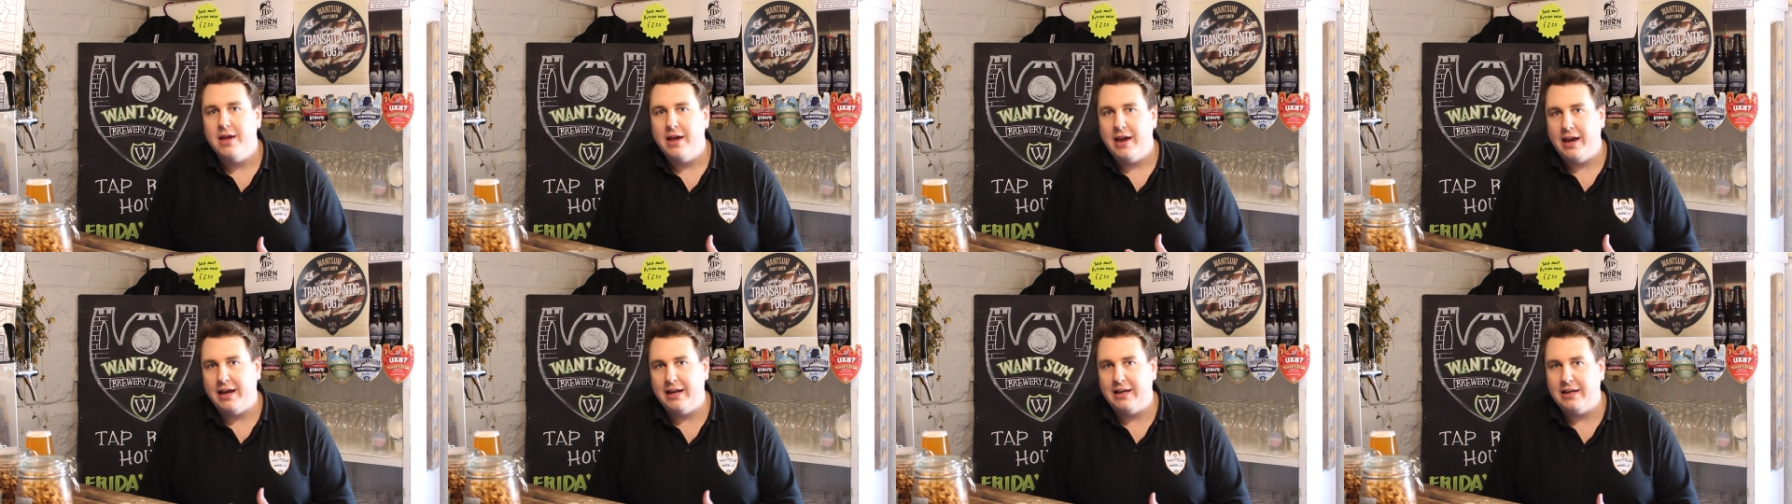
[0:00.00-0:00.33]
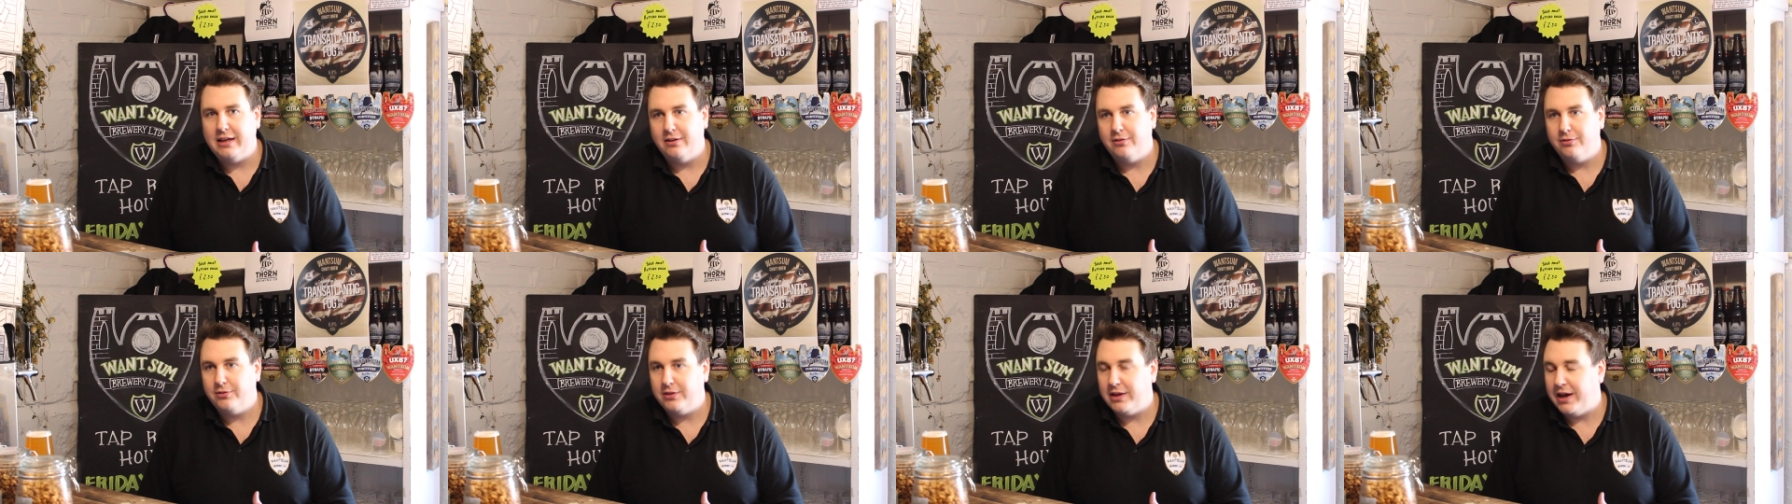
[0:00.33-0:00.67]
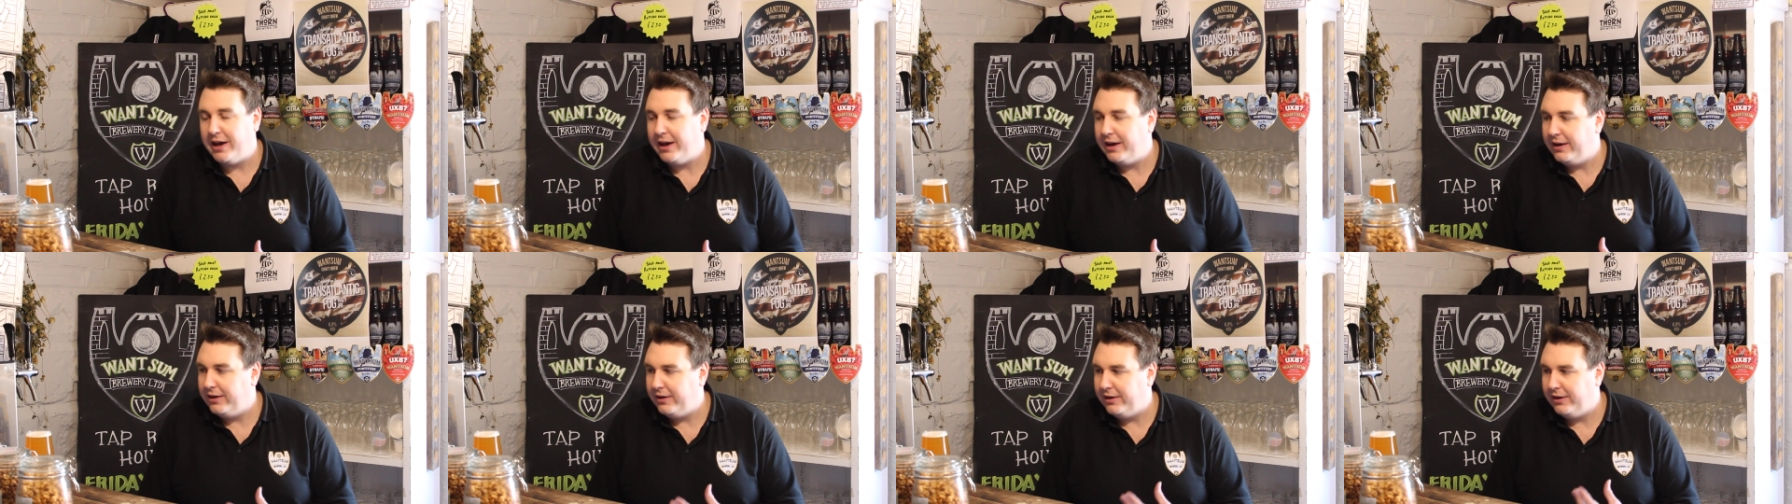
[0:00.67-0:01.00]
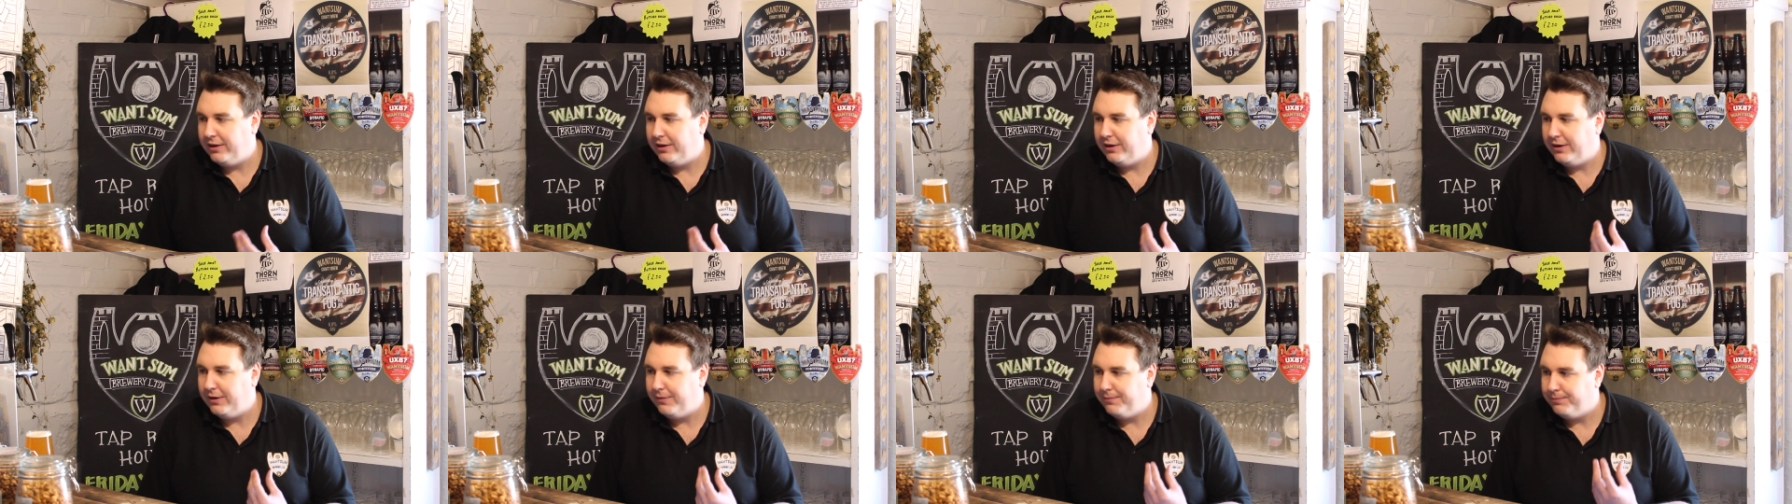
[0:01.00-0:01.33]
any of
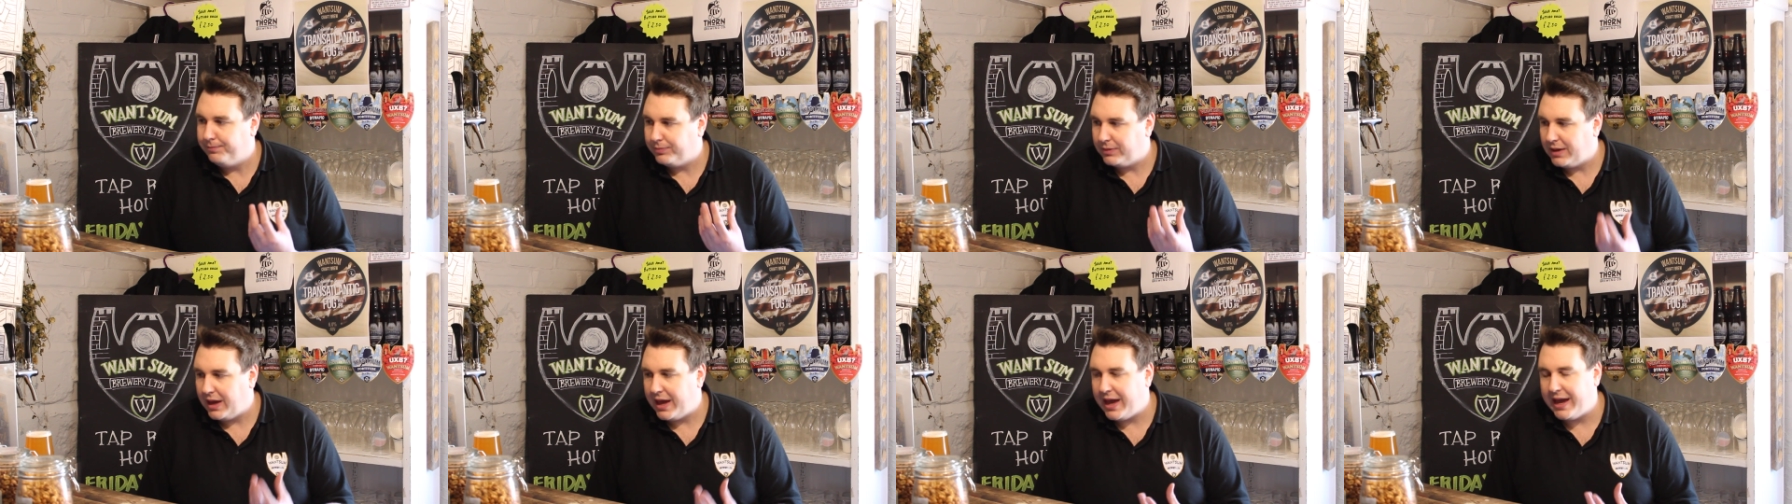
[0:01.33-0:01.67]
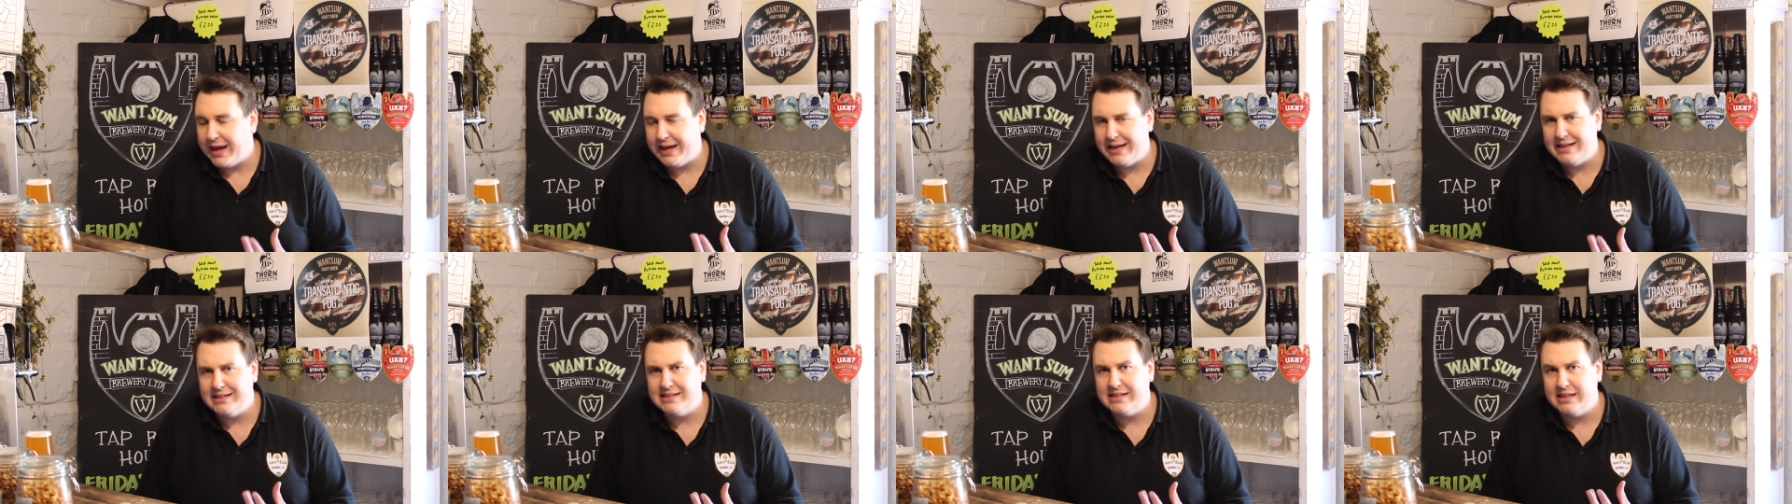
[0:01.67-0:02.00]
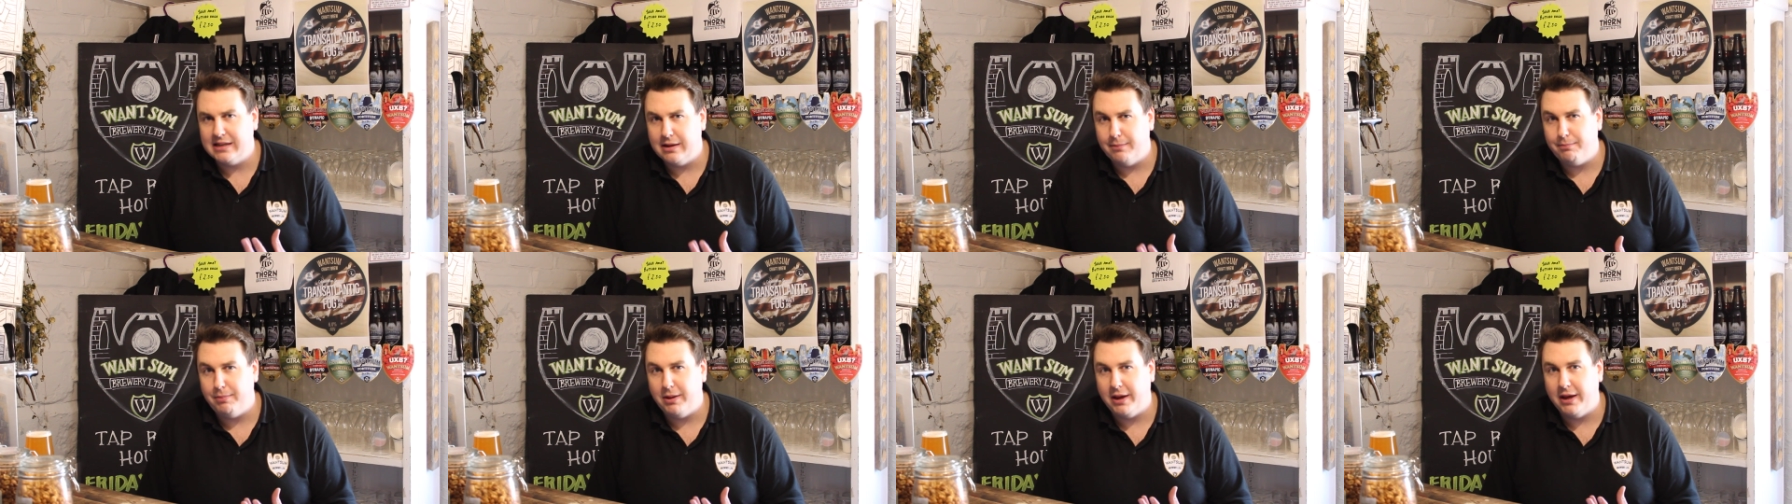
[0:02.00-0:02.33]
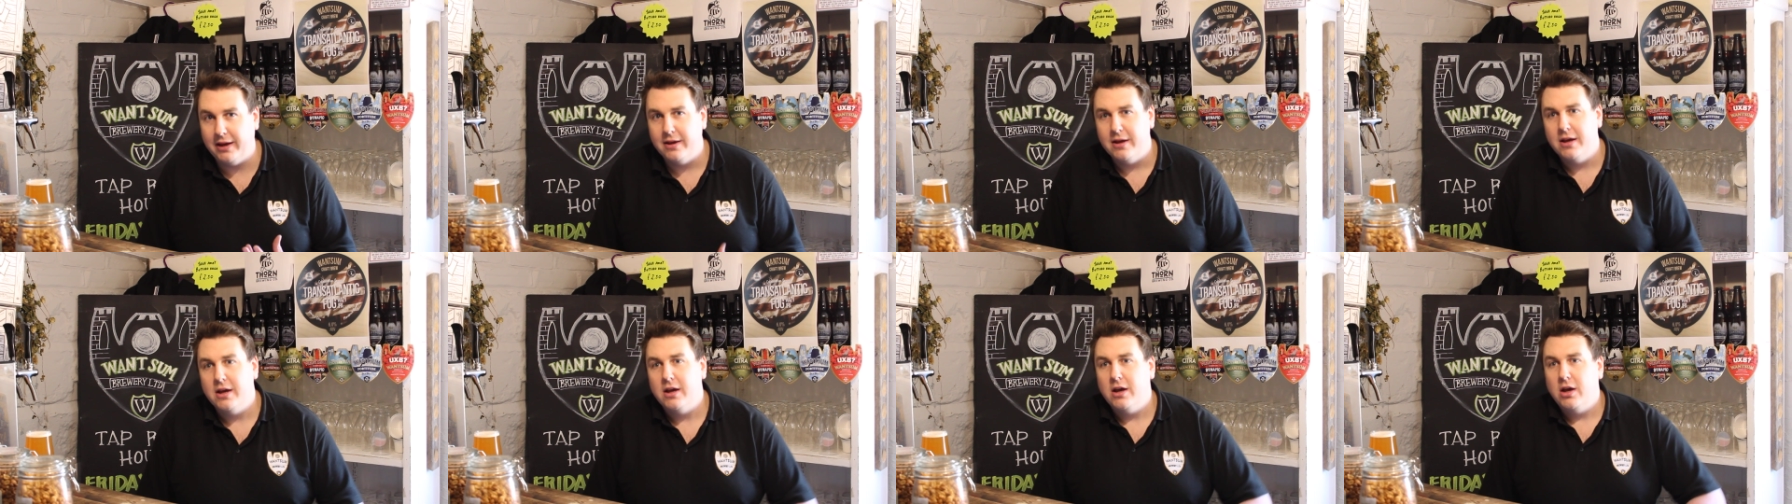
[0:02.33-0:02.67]
that haze in the
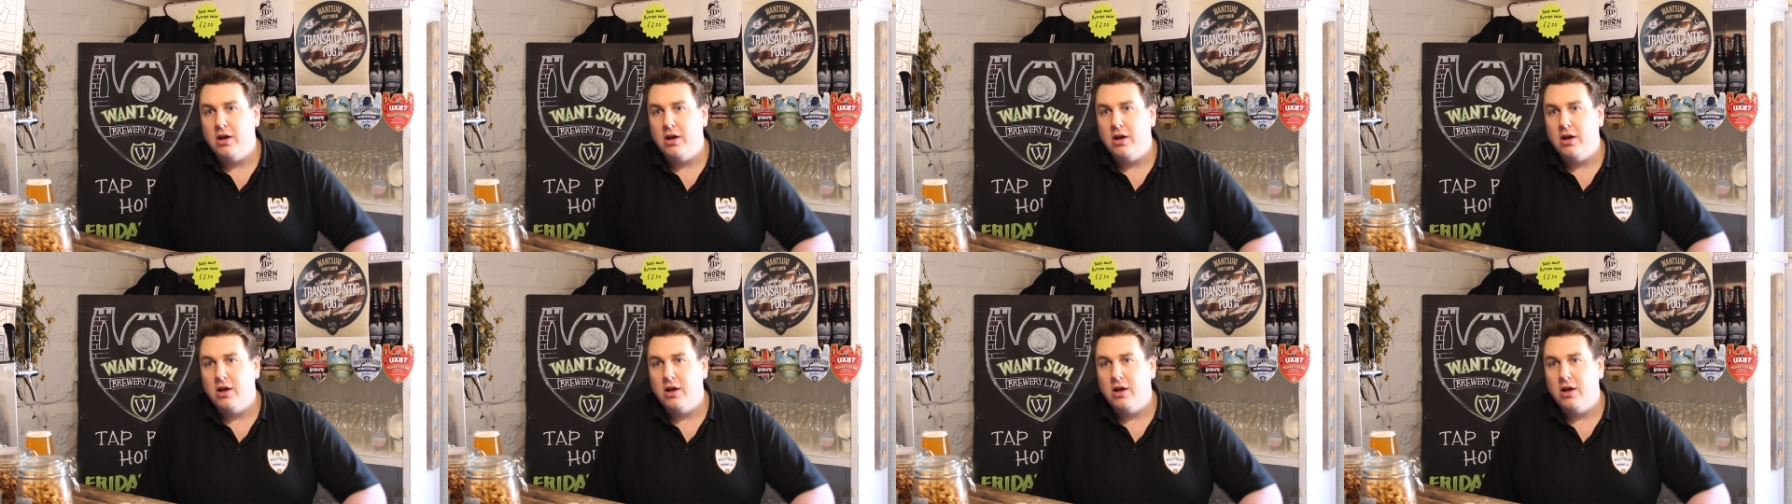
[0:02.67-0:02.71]
beer.